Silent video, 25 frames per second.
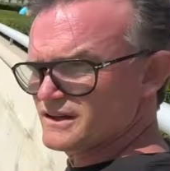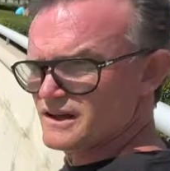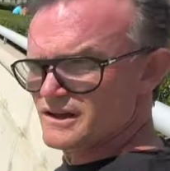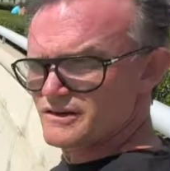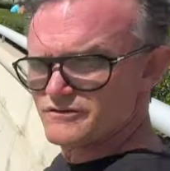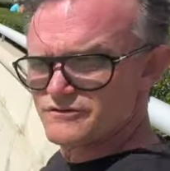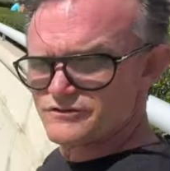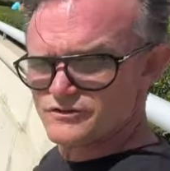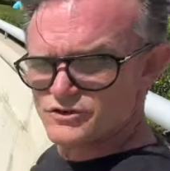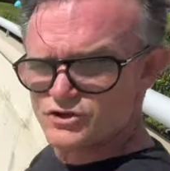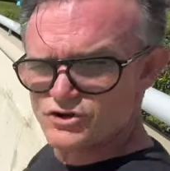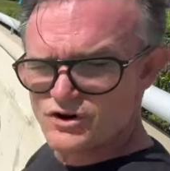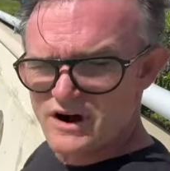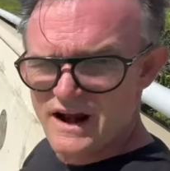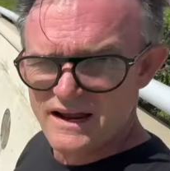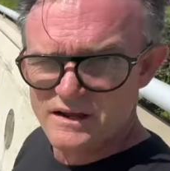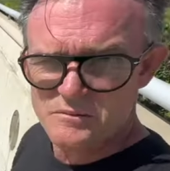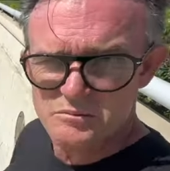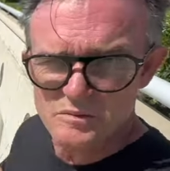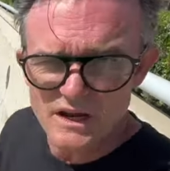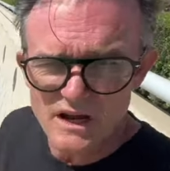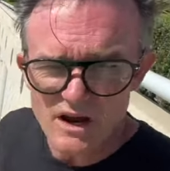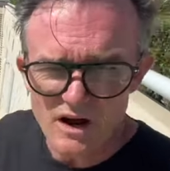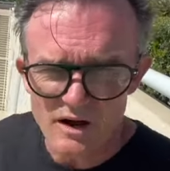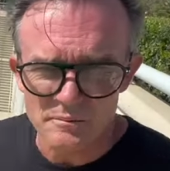and track
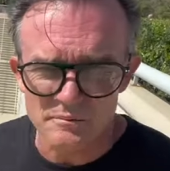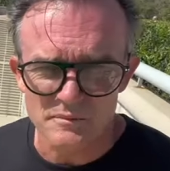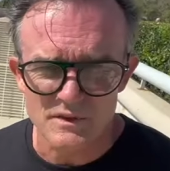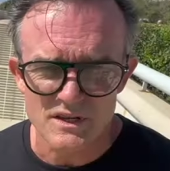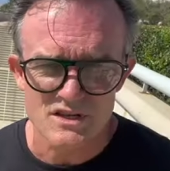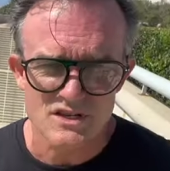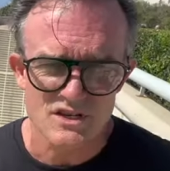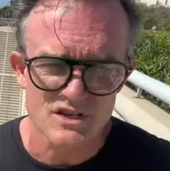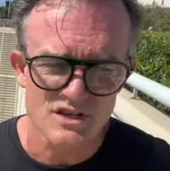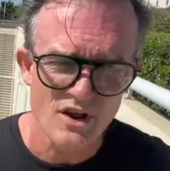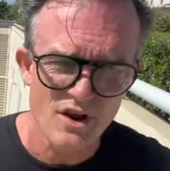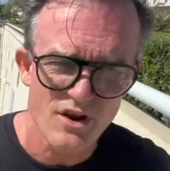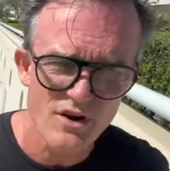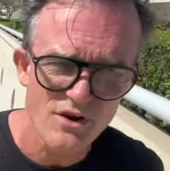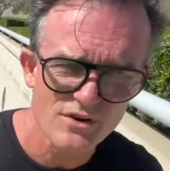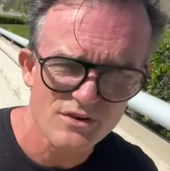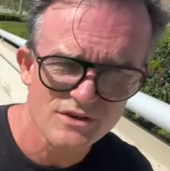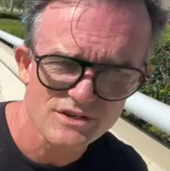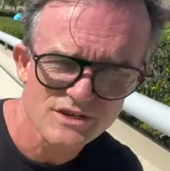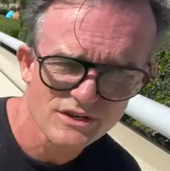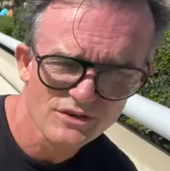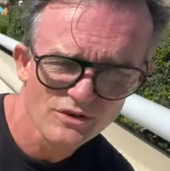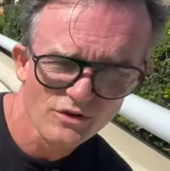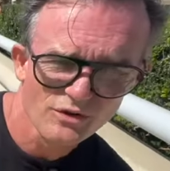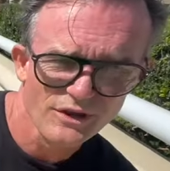me up the
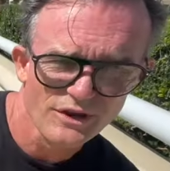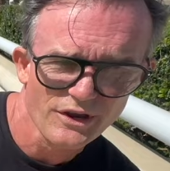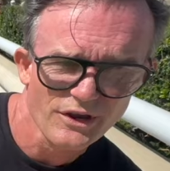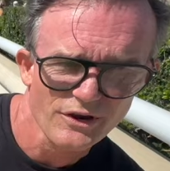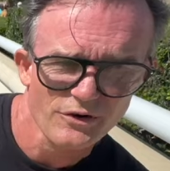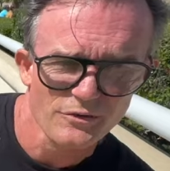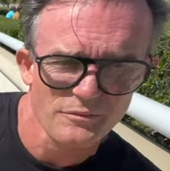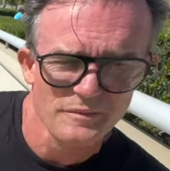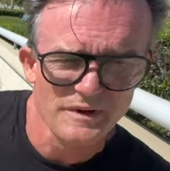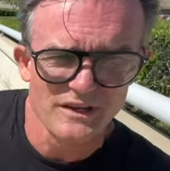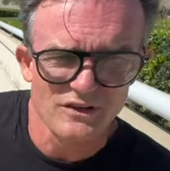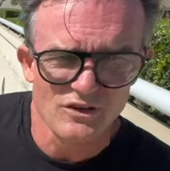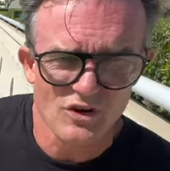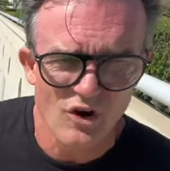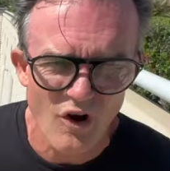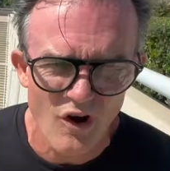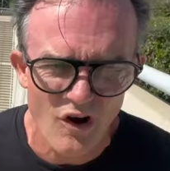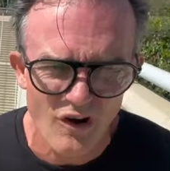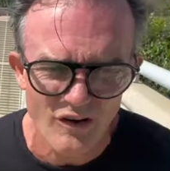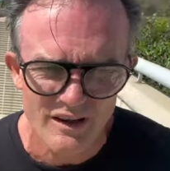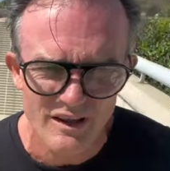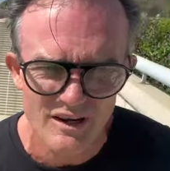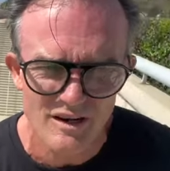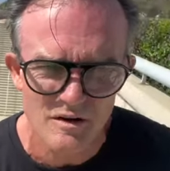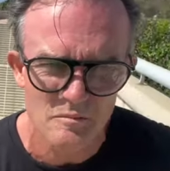stairs and you'll hear me
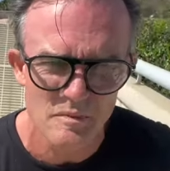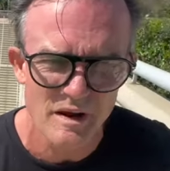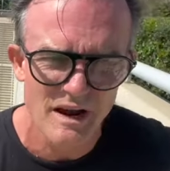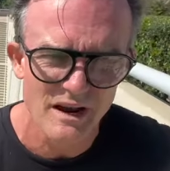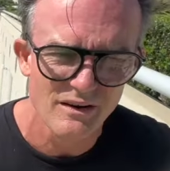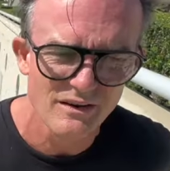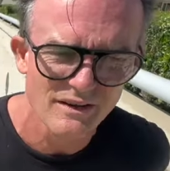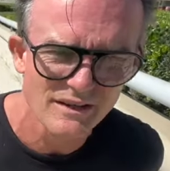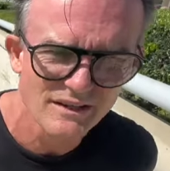talking about